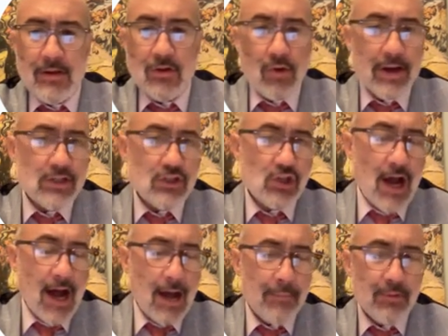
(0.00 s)
Great
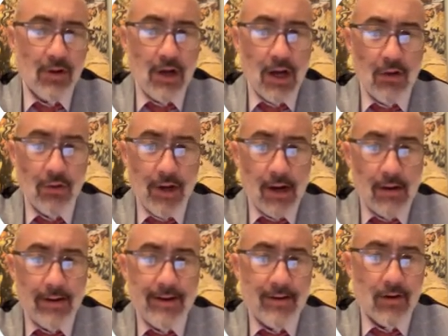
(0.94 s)
job,
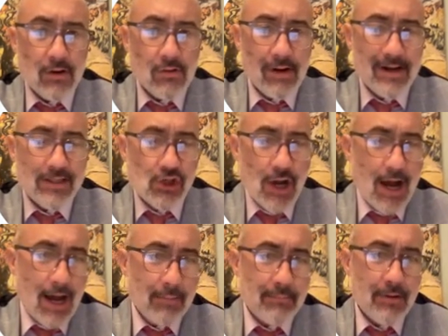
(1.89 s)
culinary. Great
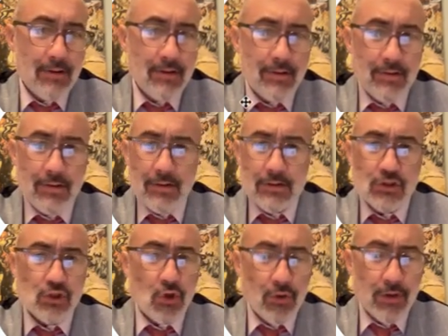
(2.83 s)
job,
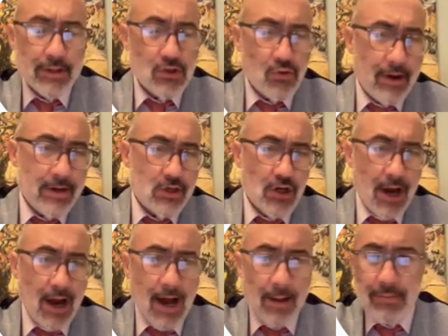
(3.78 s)
students. Great
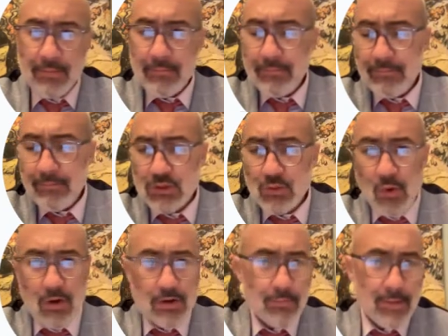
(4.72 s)
job, Miss
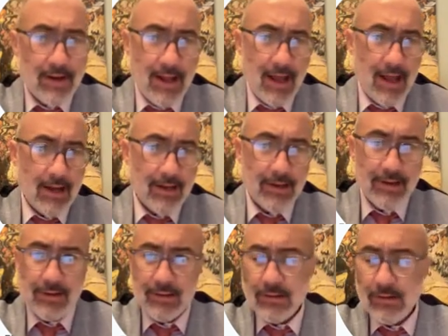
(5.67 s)
Worthman and